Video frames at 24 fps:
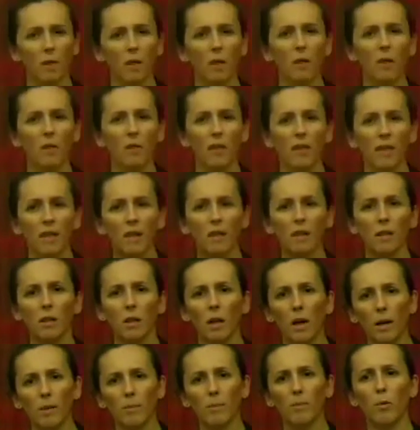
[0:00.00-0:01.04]
they get a
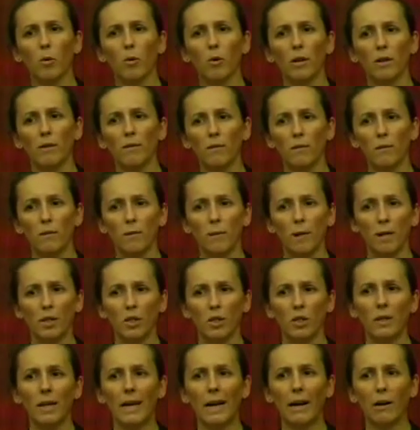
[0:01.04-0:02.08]
lot more
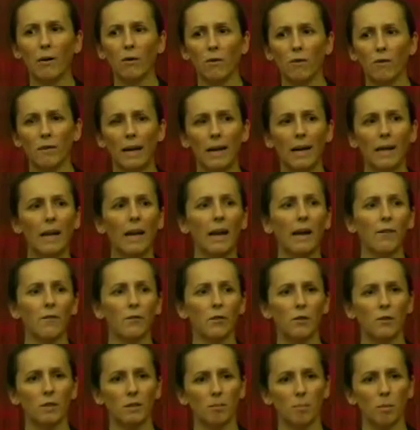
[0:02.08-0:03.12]
information out of that
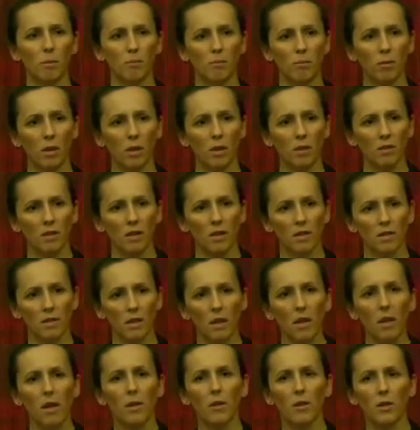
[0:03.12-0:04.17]
after it's been processed
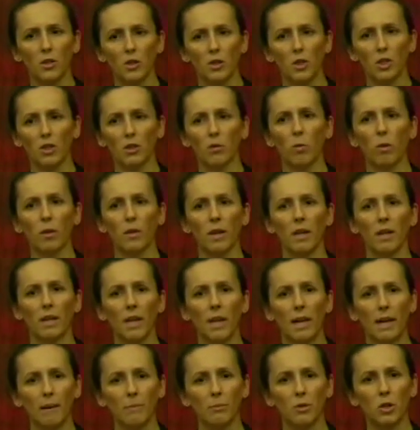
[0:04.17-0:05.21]
than just what they
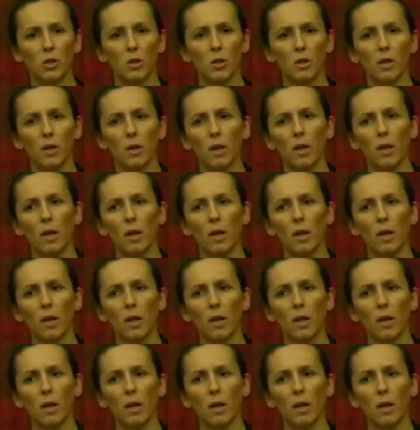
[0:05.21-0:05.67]
captured.